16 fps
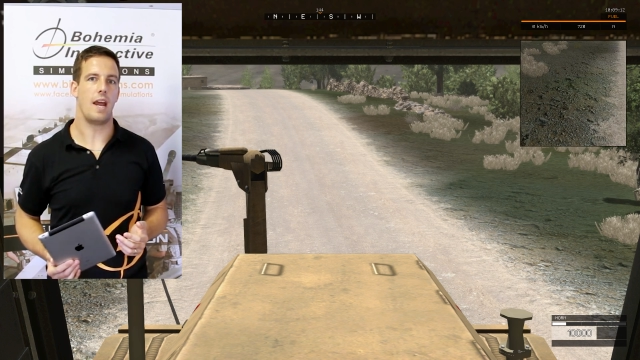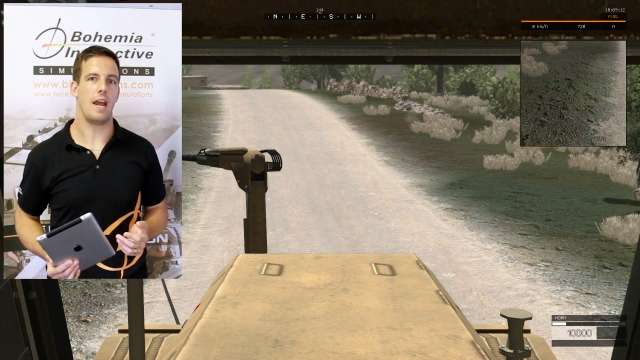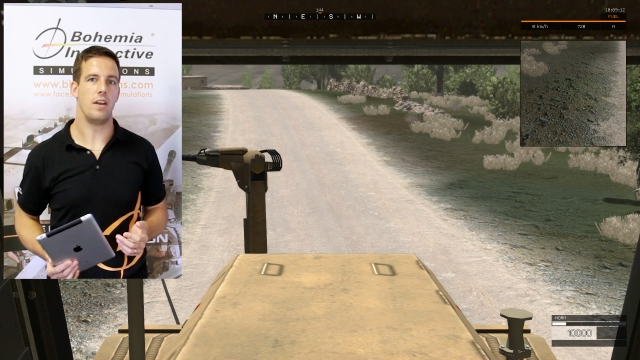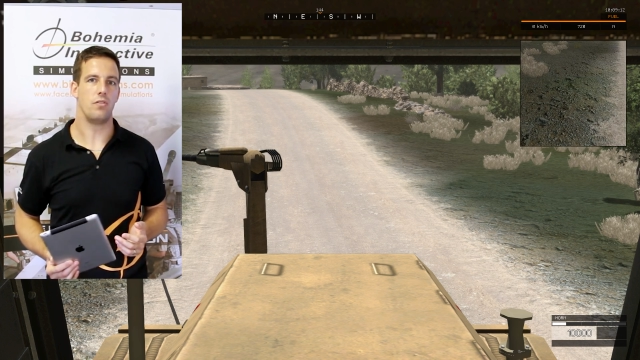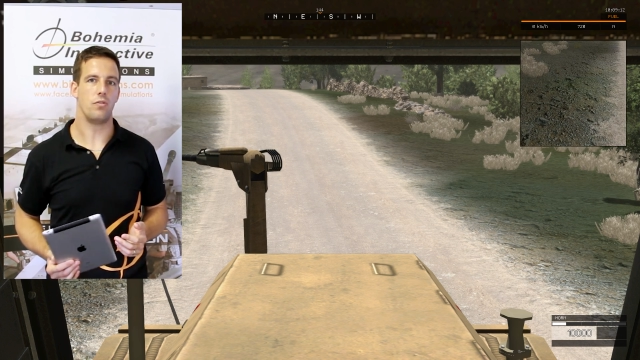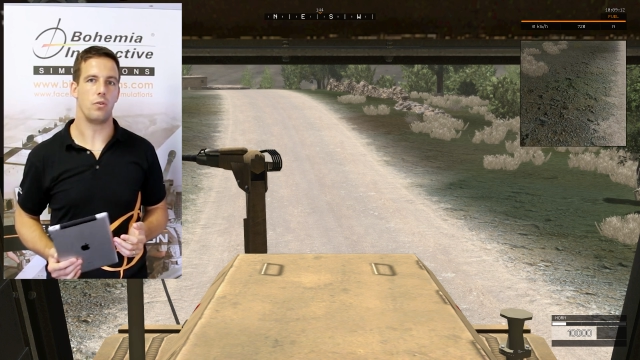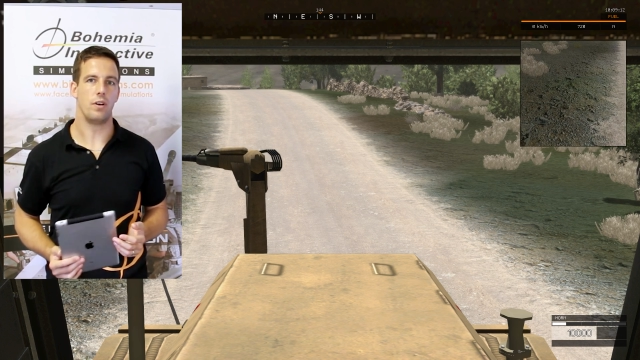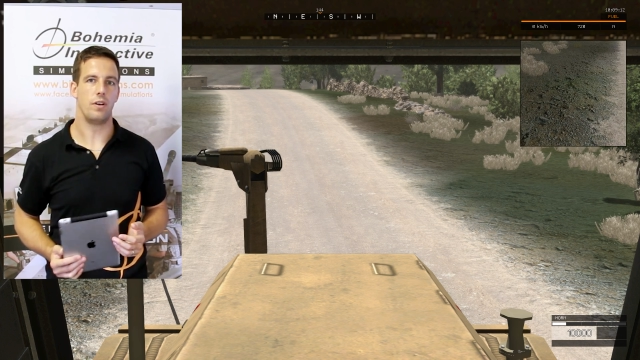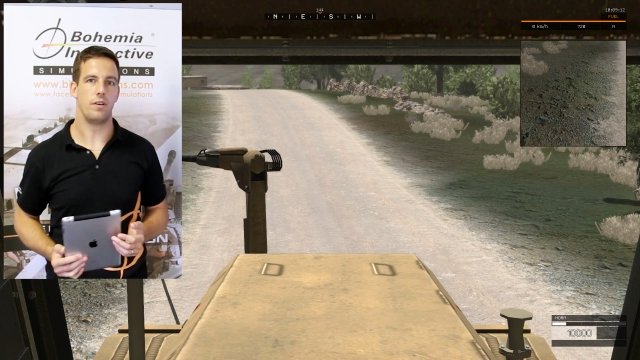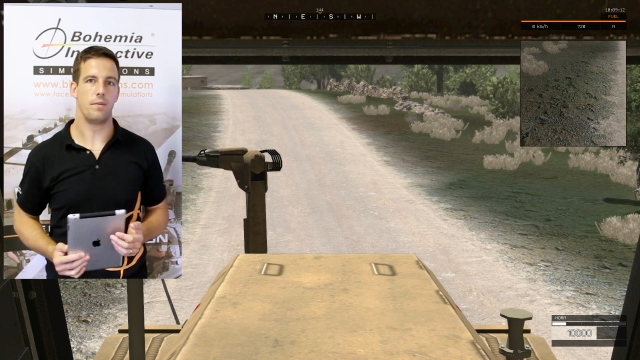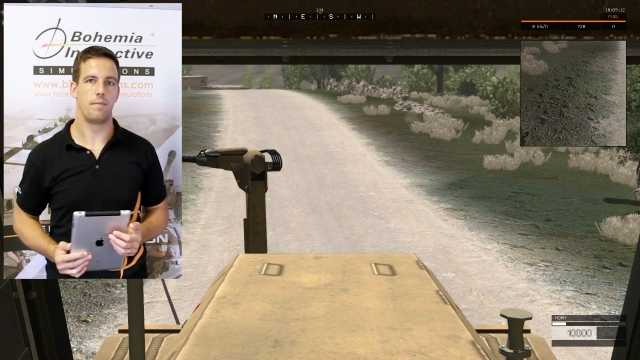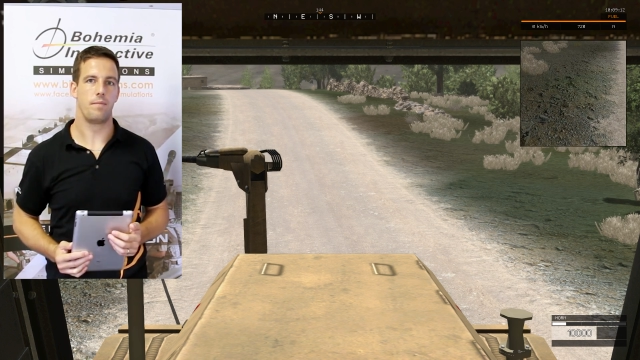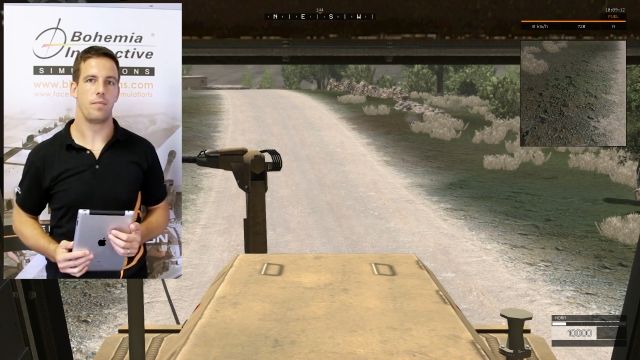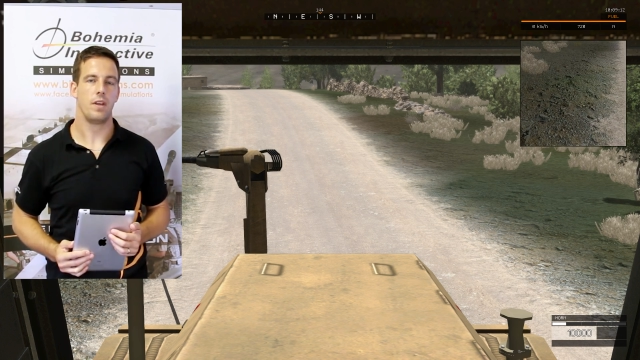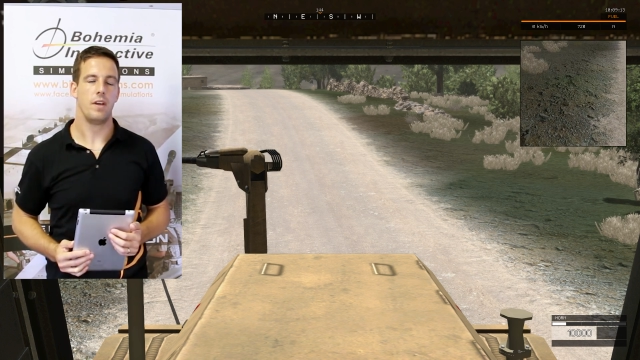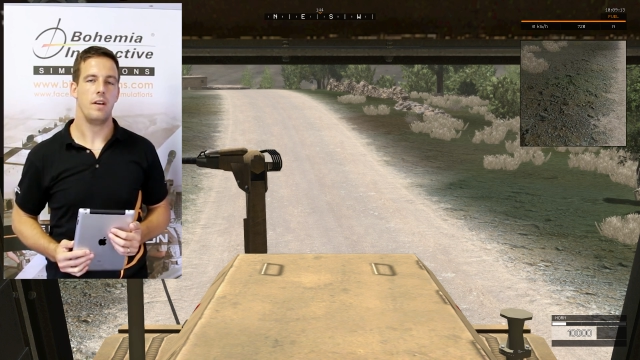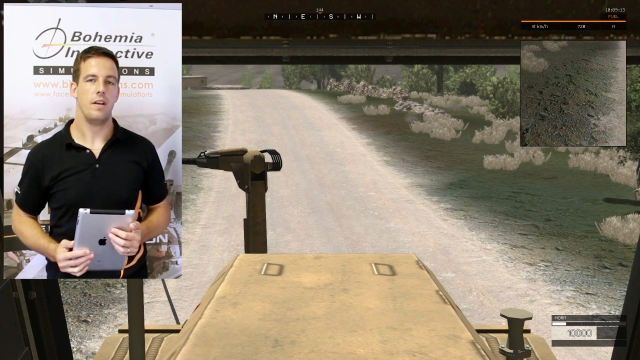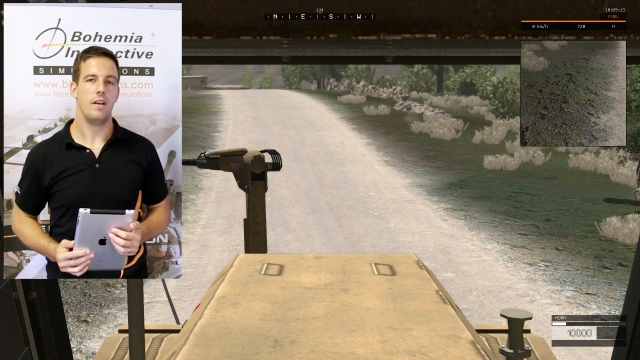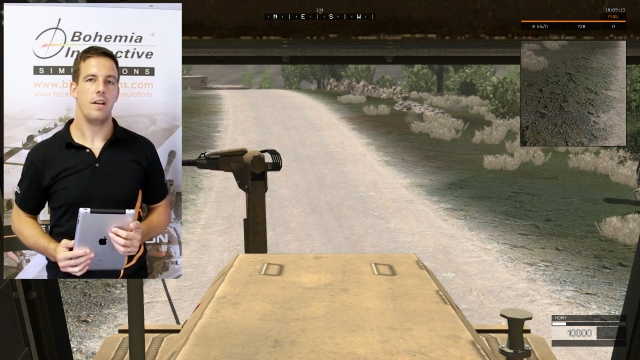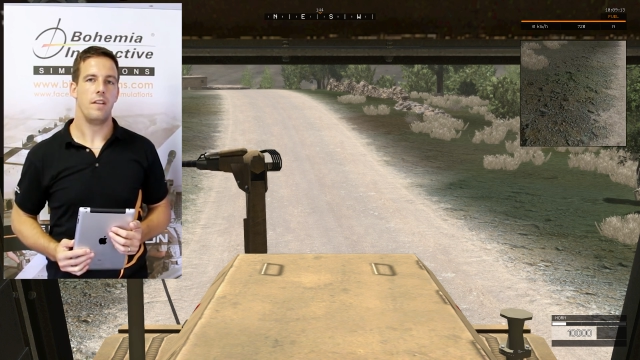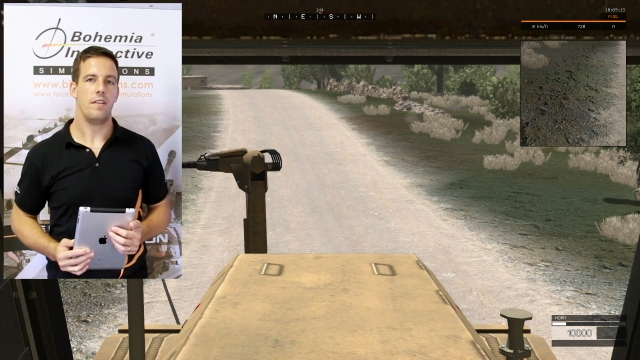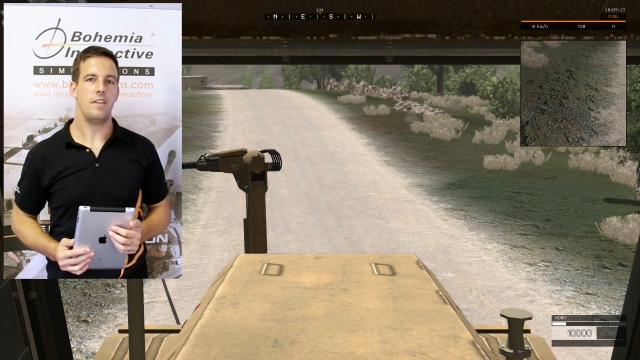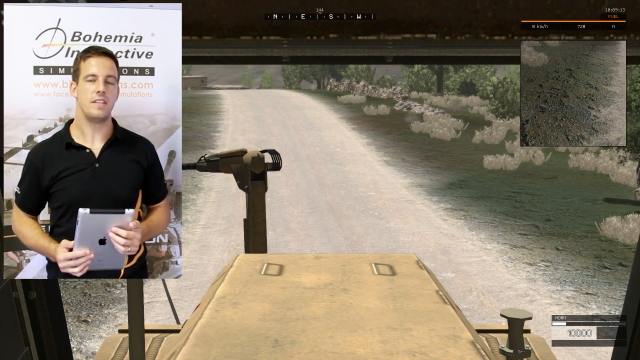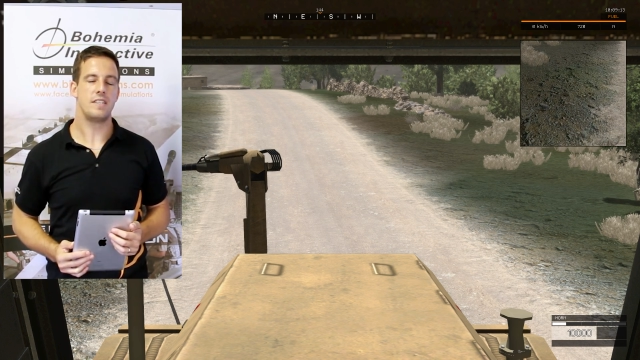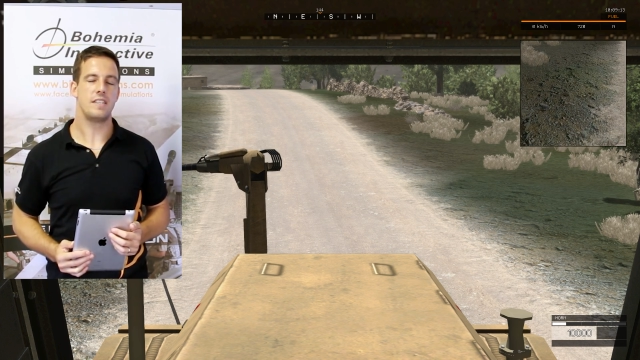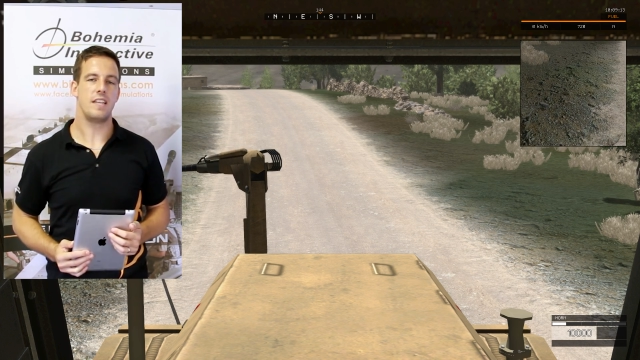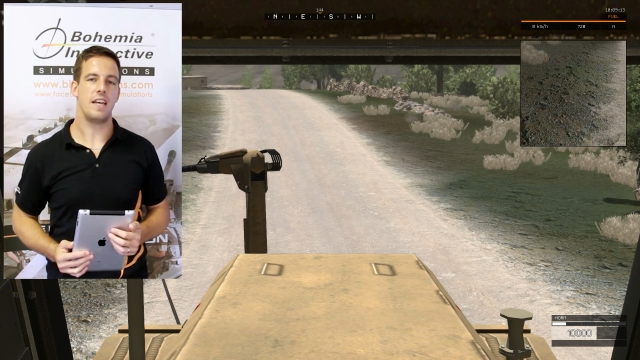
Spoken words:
Android. This